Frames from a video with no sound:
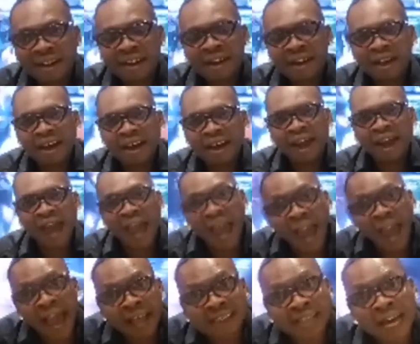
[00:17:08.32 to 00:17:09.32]
Hey,
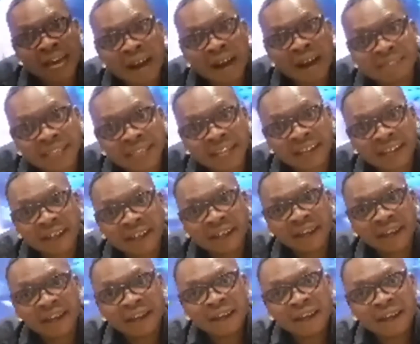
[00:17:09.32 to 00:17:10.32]
sad out say.
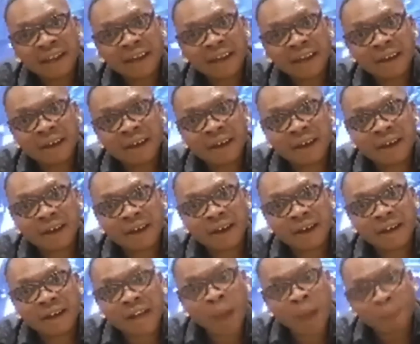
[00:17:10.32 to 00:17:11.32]

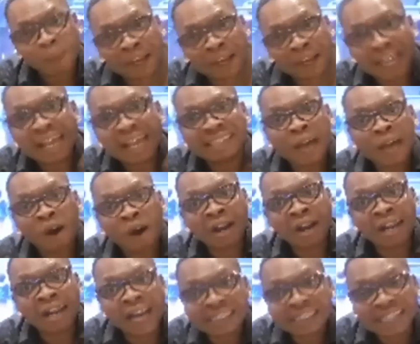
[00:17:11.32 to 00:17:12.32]
Now the killers are
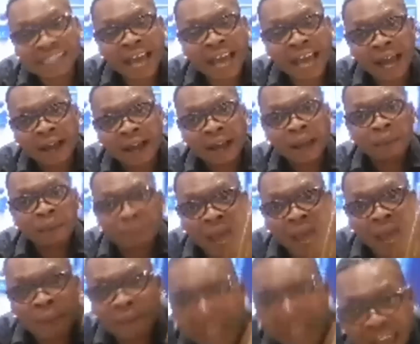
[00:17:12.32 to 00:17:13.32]
organized here.
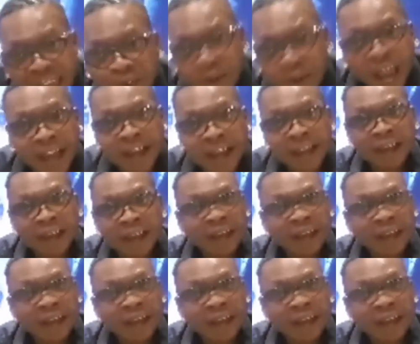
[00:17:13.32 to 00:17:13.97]
Miami area. And